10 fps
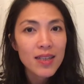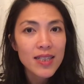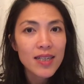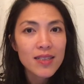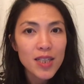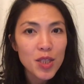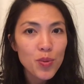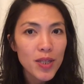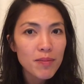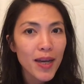
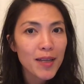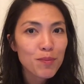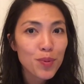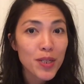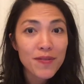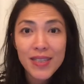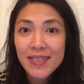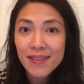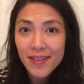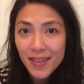Continuing my
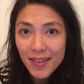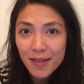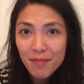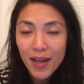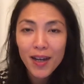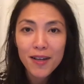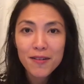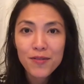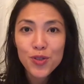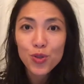previous theme
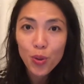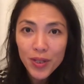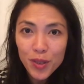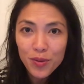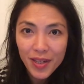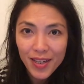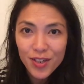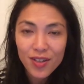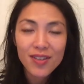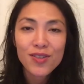of story
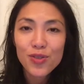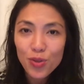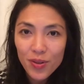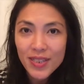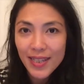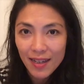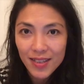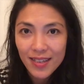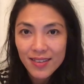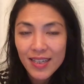creation,
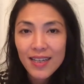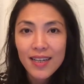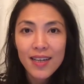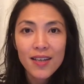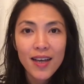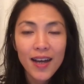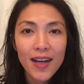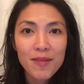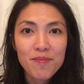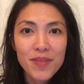storytelling,
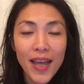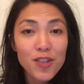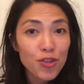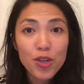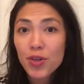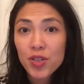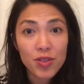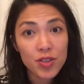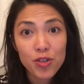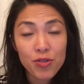
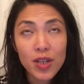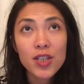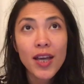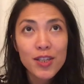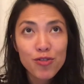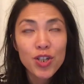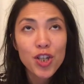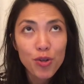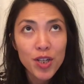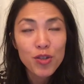
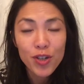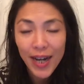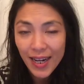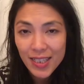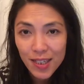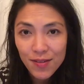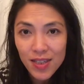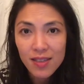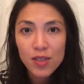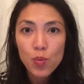extracurricular
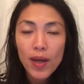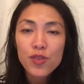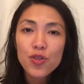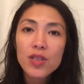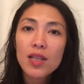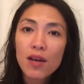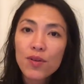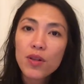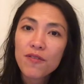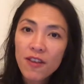activities, as well as your
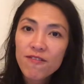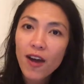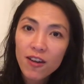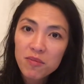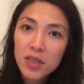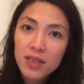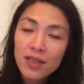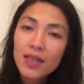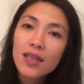level of involvement